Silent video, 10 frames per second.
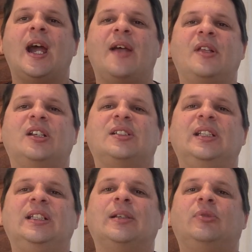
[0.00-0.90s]
and they just
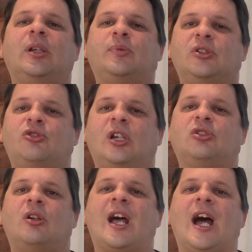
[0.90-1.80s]
need some tips and tricks
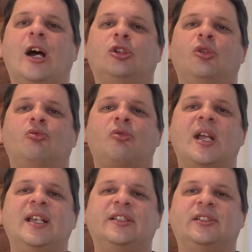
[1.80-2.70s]
on how to
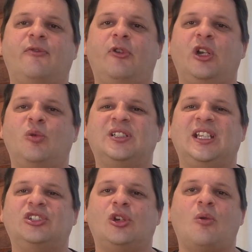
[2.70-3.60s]
raise the
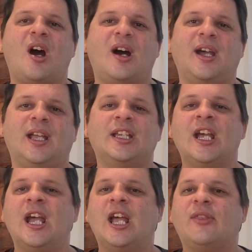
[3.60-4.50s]
frequency so high
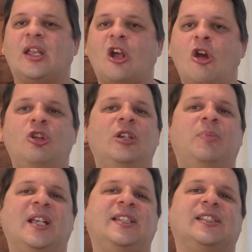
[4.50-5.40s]
that only
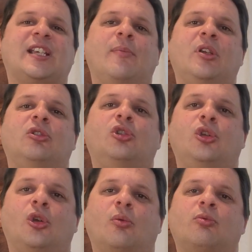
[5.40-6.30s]
blessings come into
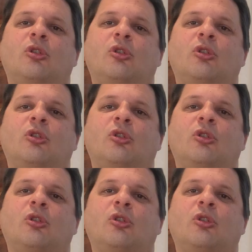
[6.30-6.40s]
you.